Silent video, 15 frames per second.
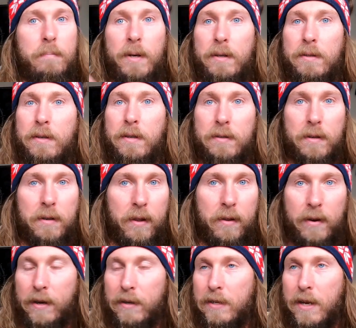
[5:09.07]
but it's just
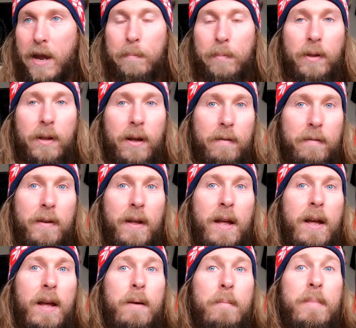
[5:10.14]
another example of
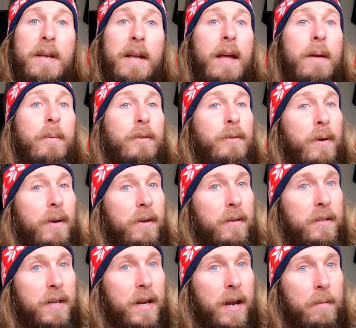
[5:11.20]
being able to
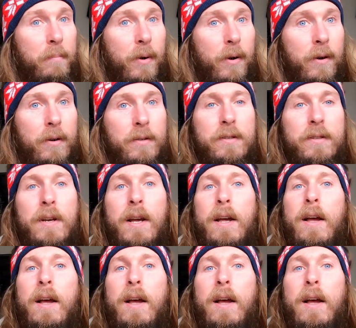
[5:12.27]
understand birds.